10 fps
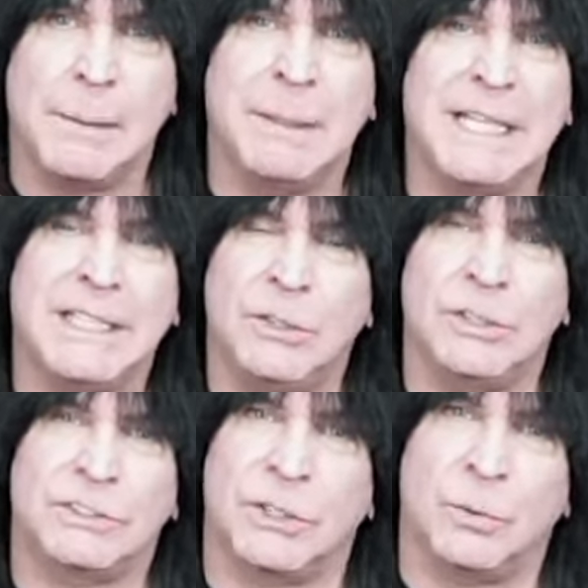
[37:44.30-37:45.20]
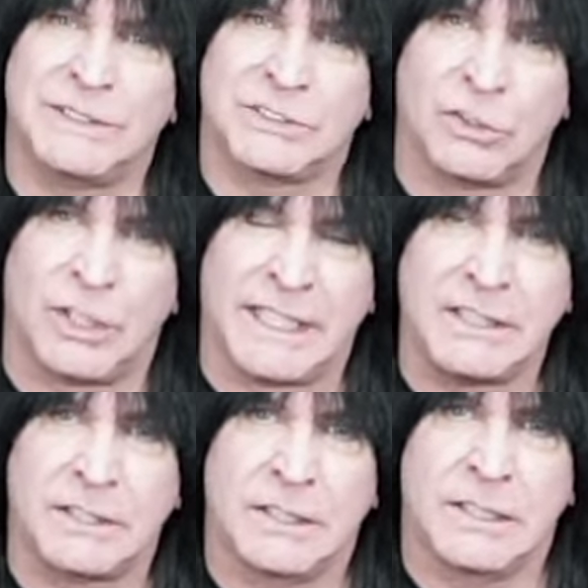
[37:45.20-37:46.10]
I'm not here to tell you what to
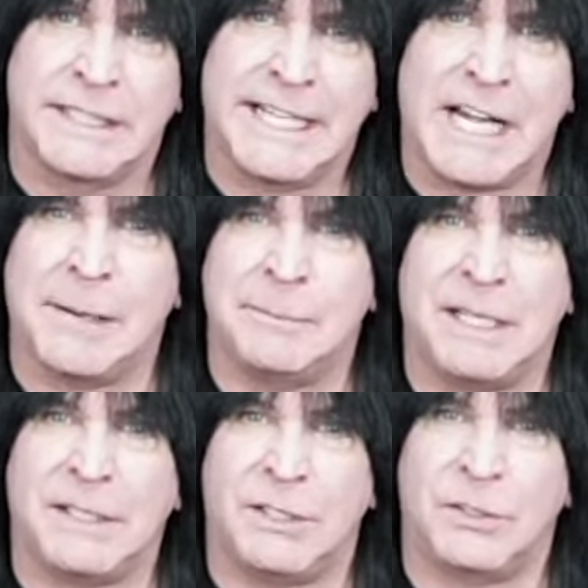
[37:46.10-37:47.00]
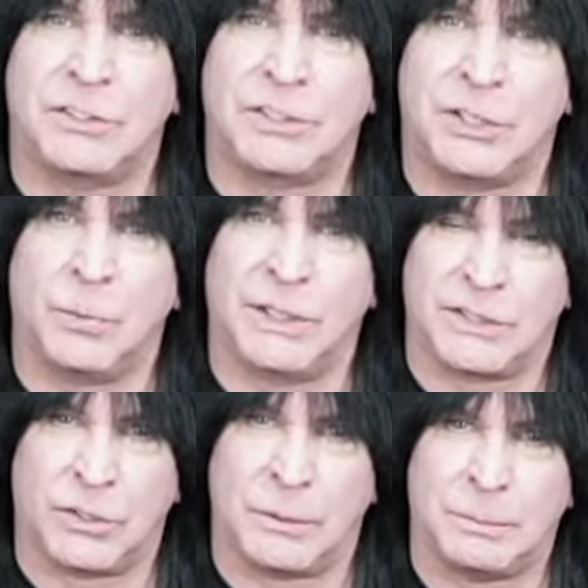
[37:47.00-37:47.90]
like. I'm not here to tell you what
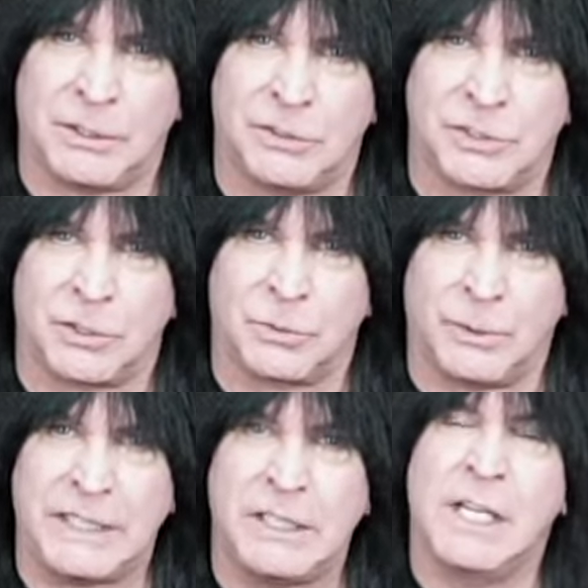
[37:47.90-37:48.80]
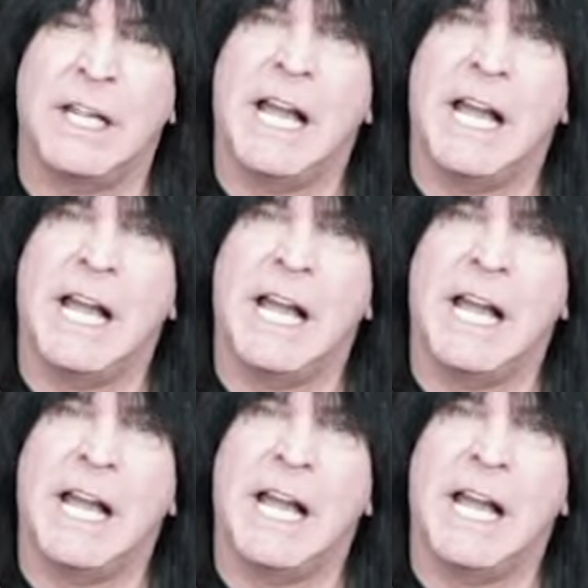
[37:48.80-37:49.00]
guitar players are great.